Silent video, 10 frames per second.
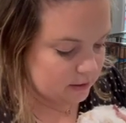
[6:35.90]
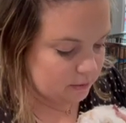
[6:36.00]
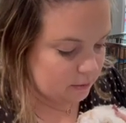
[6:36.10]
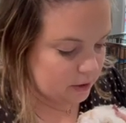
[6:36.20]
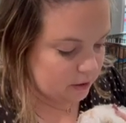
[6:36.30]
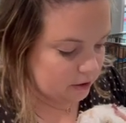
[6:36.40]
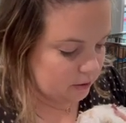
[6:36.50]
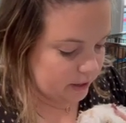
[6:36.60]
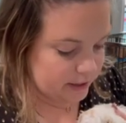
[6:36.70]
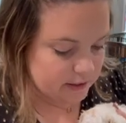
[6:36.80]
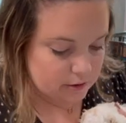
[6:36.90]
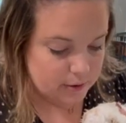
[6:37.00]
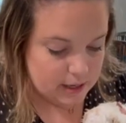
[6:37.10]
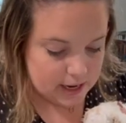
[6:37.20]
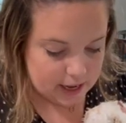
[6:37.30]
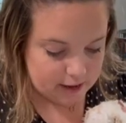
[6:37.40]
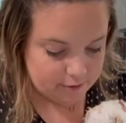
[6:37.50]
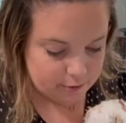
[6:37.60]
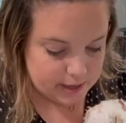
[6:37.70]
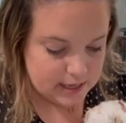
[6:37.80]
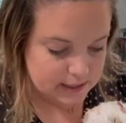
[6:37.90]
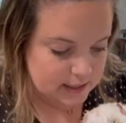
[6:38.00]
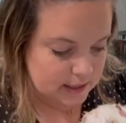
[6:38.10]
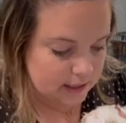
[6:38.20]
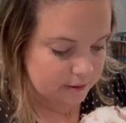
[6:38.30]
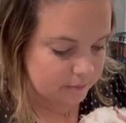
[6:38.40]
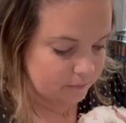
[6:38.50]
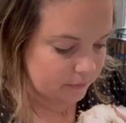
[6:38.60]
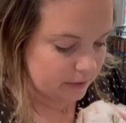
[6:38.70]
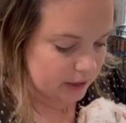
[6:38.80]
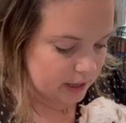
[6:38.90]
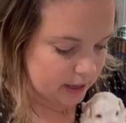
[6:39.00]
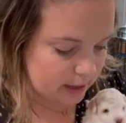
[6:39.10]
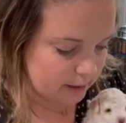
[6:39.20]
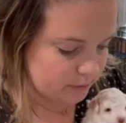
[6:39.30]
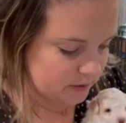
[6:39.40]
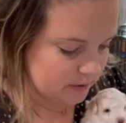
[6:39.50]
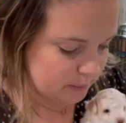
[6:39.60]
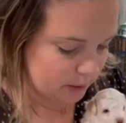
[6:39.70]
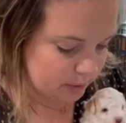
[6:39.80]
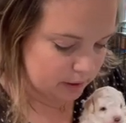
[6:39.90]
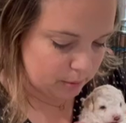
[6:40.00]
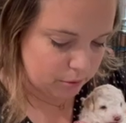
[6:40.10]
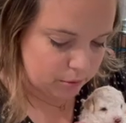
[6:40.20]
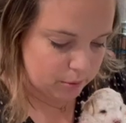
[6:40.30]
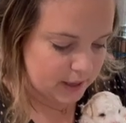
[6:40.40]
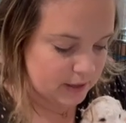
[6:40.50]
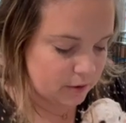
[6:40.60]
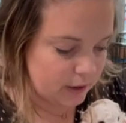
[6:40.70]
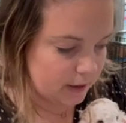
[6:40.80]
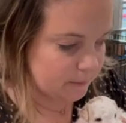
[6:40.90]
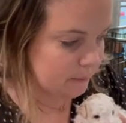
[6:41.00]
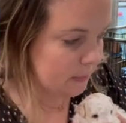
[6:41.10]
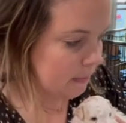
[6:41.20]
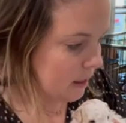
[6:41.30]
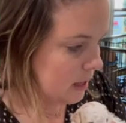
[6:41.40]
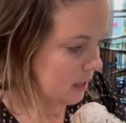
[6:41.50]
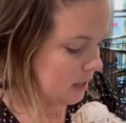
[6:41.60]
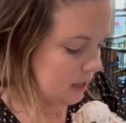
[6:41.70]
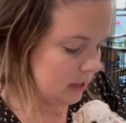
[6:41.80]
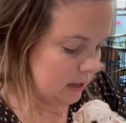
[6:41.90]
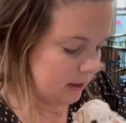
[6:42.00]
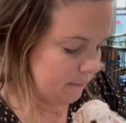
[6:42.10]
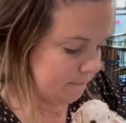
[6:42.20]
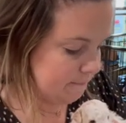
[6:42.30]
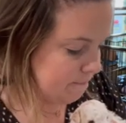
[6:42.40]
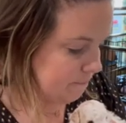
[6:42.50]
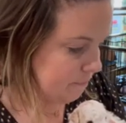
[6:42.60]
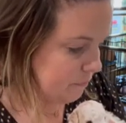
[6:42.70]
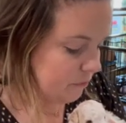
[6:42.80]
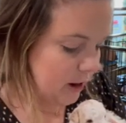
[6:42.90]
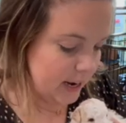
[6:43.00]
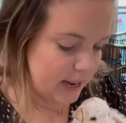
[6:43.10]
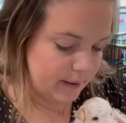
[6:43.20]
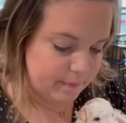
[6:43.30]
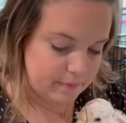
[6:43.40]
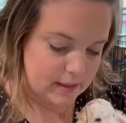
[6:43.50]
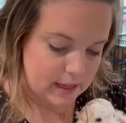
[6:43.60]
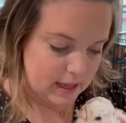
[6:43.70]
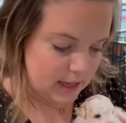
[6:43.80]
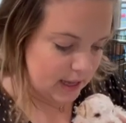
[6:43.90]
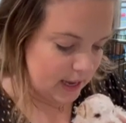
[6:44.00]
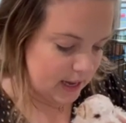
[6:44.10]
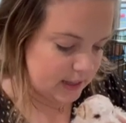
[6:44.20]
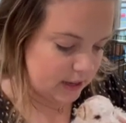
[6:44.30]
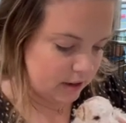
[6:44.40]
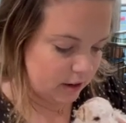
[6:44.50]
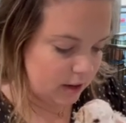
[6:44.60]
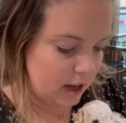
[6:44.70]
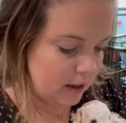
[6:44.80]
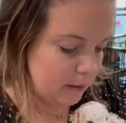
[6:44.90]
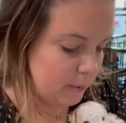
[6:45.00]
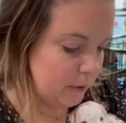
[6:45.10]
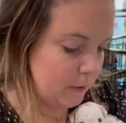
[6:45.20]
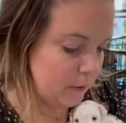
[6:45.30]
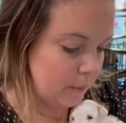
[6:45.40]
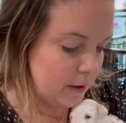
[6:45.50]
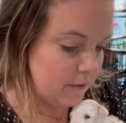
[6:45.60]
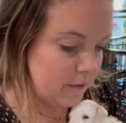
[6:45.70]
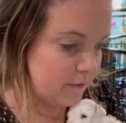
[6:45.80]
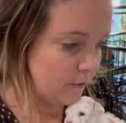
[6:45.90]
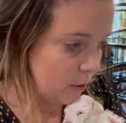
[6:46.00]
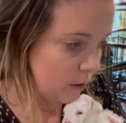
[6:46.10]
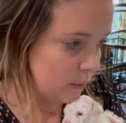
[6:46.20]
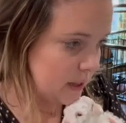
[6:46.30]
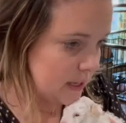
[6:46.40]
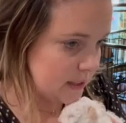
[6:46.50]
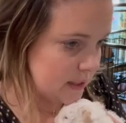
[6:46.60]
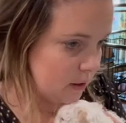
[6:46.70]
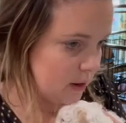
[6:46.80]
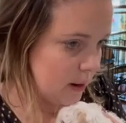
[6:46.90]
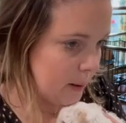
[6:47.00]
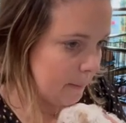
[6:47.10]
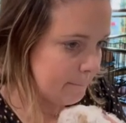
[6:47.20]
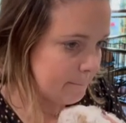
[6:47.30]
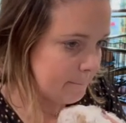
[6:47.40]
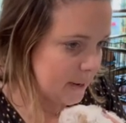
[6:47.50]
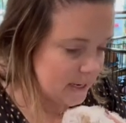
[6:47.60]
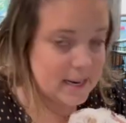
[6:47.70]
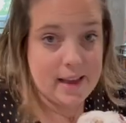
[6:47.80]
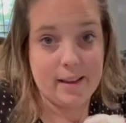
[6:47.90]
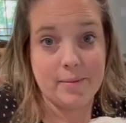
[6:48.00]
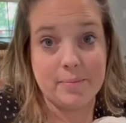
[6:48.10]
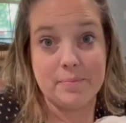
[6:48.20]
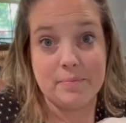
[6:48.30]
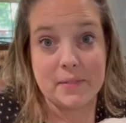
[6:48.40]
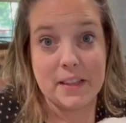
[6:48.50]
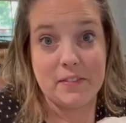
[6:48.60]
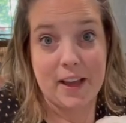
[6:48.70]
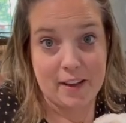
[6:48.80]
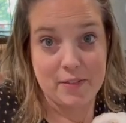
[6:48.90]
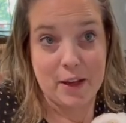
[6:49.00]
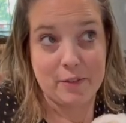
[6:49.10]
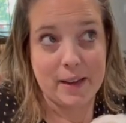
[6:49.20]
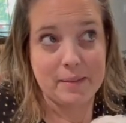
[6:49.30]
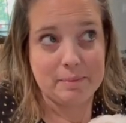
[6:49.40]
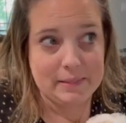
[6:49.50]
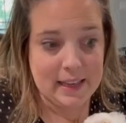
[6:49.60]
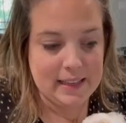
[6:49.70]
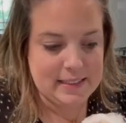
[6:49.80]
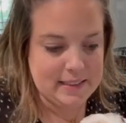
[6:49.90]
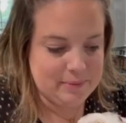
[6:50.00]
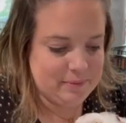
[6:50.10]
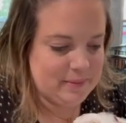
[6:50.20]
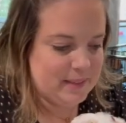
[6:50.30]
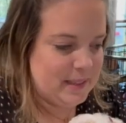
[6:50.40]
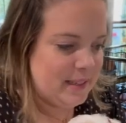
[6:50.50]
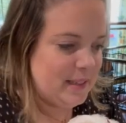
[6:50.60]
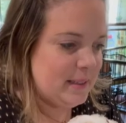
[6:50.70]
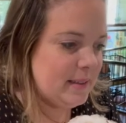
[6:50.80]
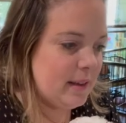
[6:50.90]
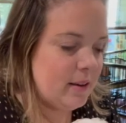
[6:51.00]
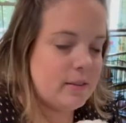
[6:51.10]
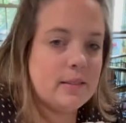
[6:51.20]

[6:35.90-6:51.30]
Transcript: what are you guys, three and a half weeks, um, just about, well, they were three weeks on um, Friday. And then our cockapoos will be four weeks on Monday, if I have that right, yes. So